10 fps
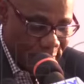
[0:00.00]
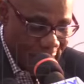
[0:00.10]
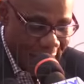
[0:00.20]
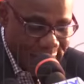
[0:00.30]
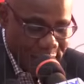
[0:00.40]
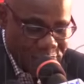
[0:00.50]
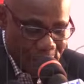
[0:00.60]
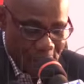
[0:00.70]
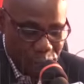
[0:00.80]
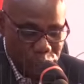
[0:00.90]
INEC
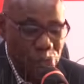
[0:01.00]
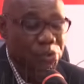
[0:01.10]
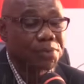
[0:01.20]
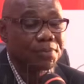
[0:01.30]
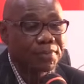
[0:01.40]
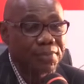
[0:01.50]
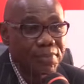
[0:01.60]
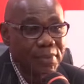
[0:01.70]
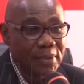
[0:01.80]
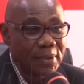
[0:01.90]
chairman must note,
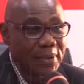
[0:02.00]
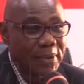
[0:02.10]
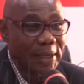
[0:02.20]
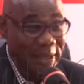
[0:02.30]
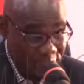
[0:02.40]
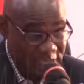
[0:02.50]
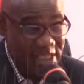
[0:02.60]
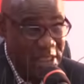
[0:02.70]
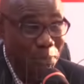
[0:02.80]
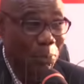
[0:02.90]
and this
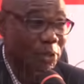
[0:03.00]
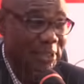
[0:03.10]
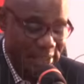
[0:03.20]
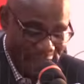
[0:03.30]
is important,